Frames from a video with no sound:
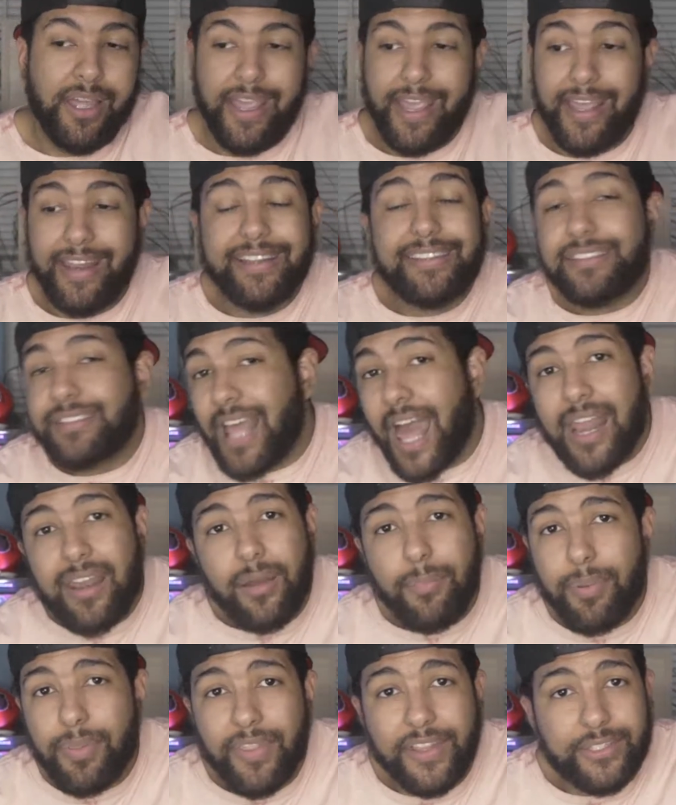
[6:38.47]
And it's not
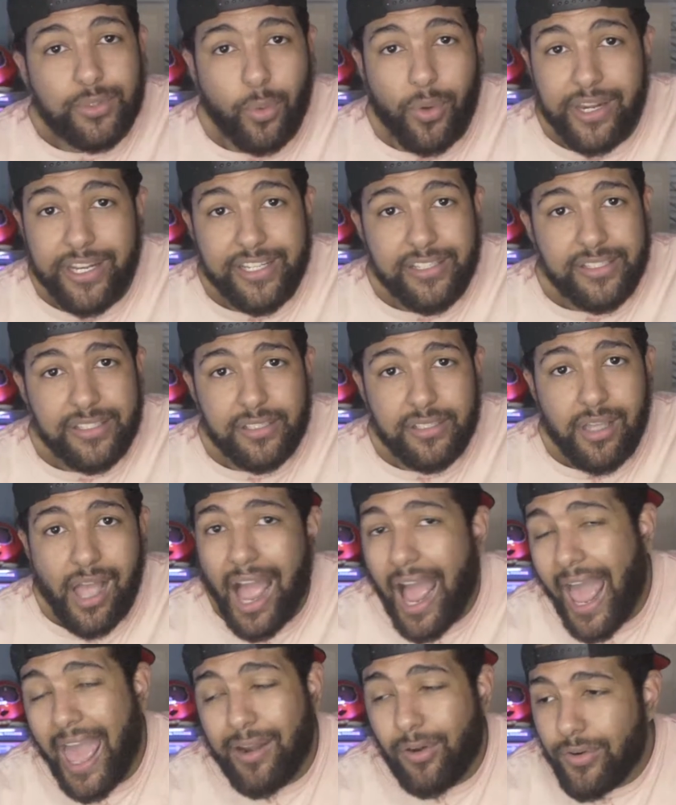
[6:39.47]
up in the 20s.
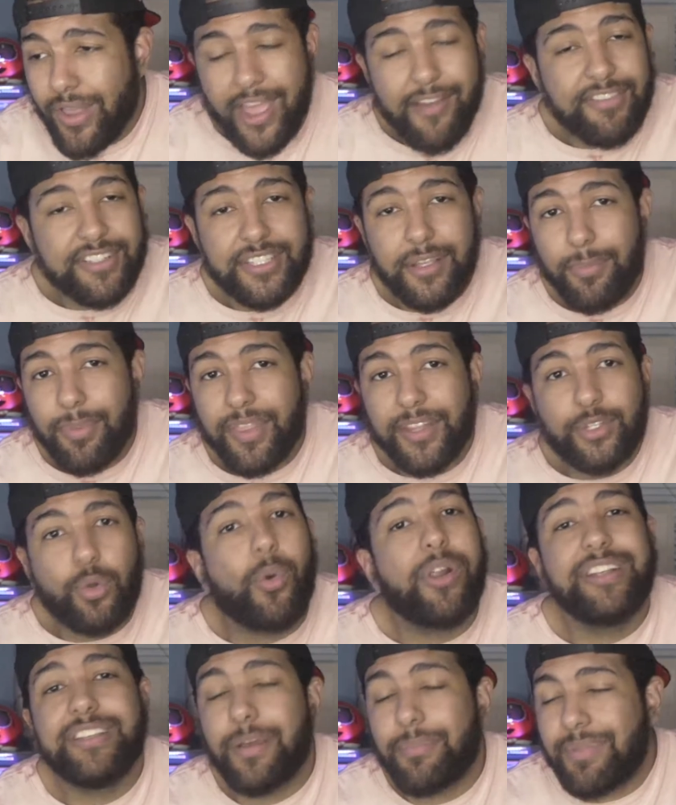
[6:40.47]
I don't have us up in the
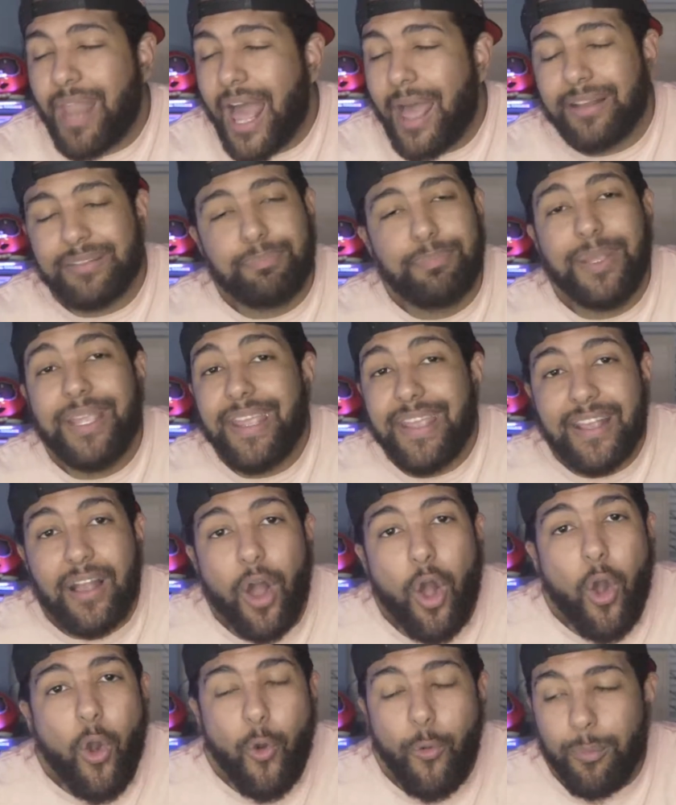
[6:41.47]
20s. I'm not being a
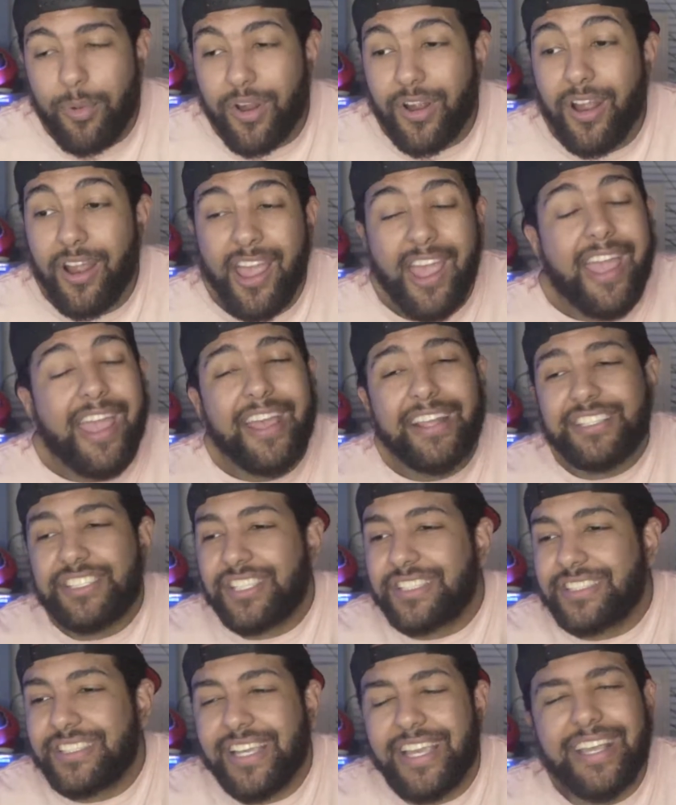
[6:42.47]
homer. It's
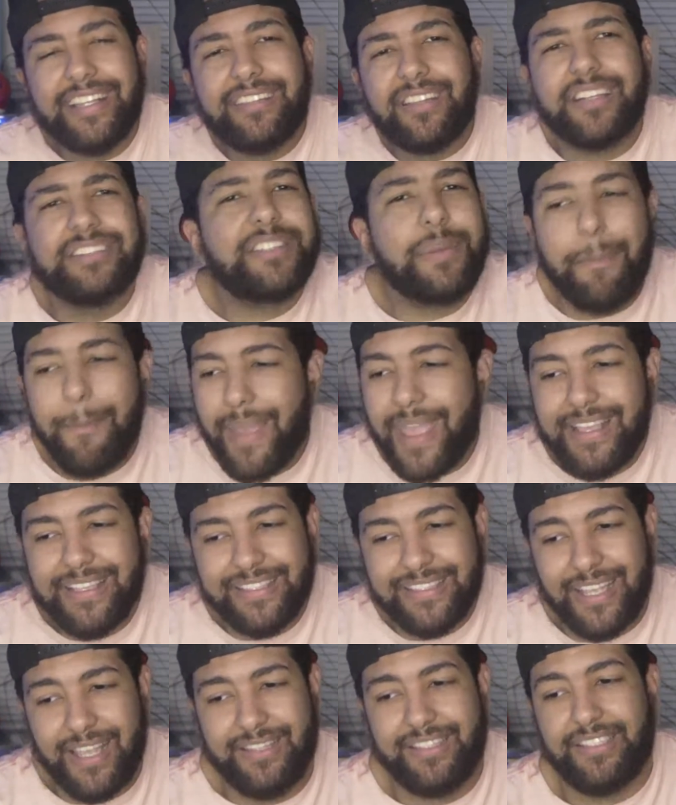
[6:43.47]
just, it doesn't make
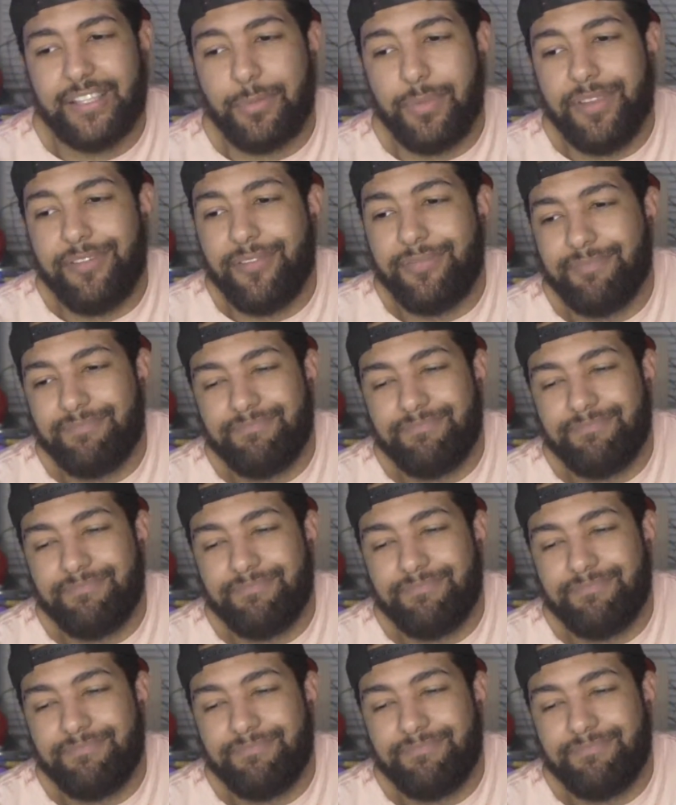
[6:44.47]
sense to me.